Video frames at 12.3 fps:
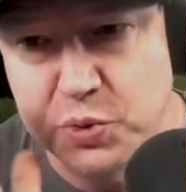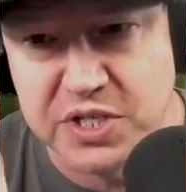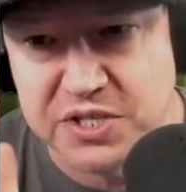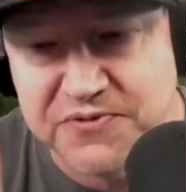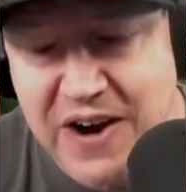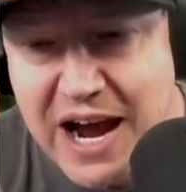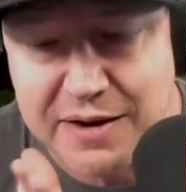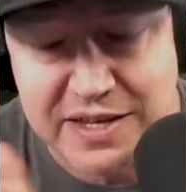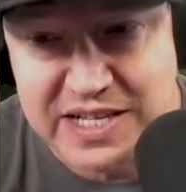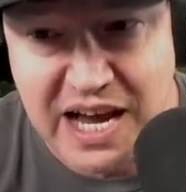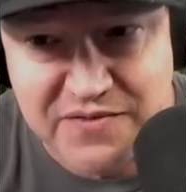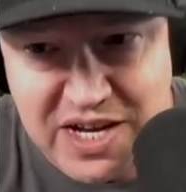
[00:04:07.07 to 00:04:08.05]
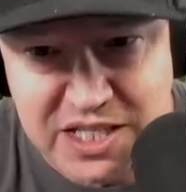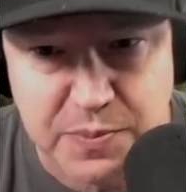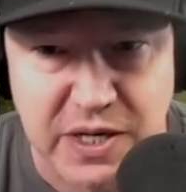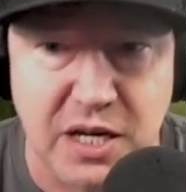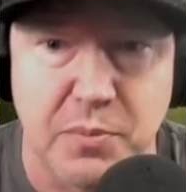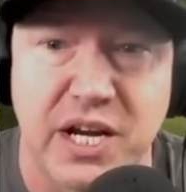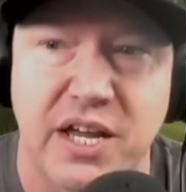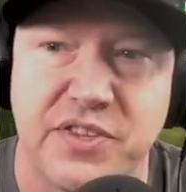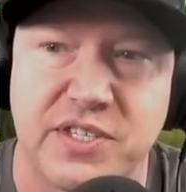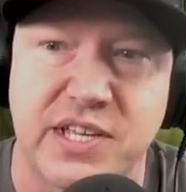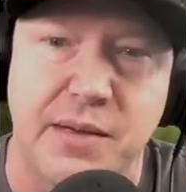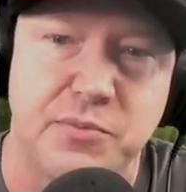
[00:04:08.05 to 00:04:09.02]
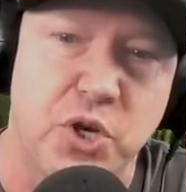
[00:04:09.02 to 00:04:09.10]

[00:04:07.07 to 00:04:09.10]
which is fine, because I've not spent any money on this game.